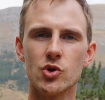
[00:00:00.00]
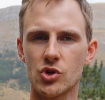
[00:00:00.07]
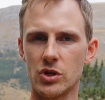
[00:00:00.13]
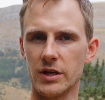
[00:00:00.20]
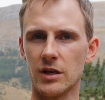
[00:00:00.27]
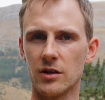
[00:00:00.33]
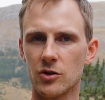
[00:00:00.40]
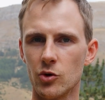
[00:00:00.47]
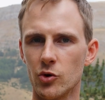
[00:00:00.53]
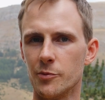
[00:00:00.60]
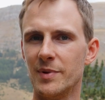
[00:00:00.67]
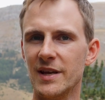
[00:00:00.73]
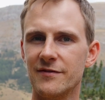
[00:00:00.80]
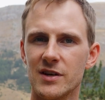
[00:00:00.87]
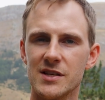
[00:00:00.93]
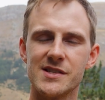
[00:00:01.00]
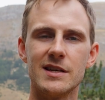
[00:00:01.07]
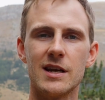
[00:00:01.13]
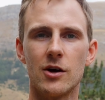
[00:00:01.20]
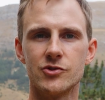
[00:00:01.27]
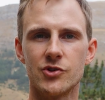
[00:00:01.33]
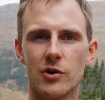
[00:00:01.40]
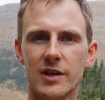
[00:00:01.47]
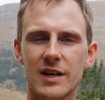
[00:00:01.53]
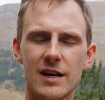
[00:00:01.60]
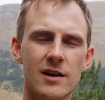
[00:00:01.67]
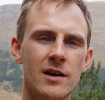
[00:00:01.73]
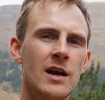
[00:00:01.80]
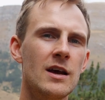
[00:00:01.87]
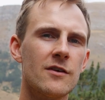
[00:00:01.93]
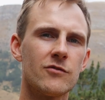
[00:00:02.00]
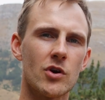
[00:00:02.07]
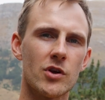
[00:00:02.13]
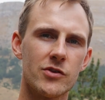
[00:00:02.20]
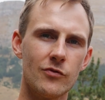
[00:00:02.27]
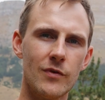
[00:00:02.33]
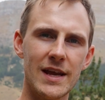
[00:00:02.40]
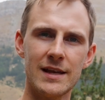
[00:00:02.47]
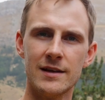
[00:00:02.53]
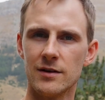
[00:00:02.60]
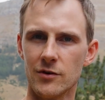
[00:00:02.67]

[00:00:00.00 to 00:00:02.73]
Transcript: usually include PFAS in outdoor gear for three